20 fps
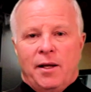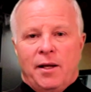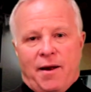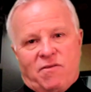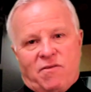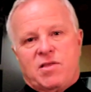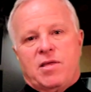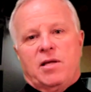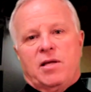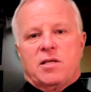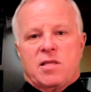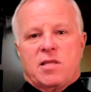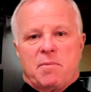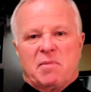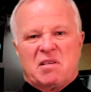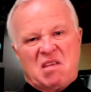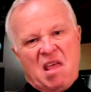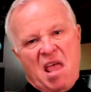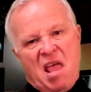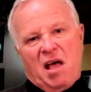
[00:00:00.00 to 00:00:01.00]
Everything to
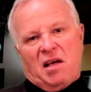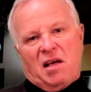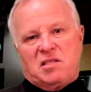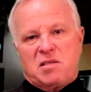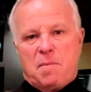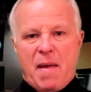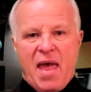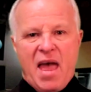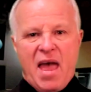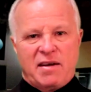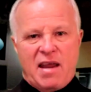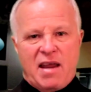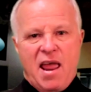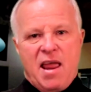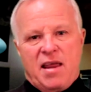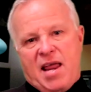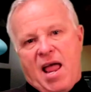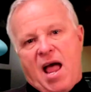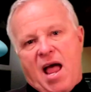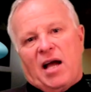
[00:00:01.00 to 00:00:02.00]
them is, yeah, it's a bad
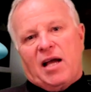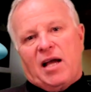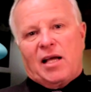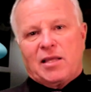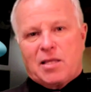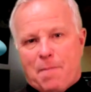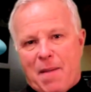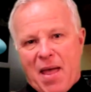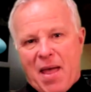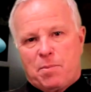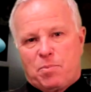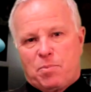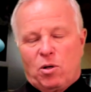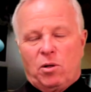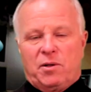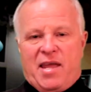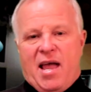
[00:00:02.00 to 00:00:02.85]
day. Yeah, I got the bad pull.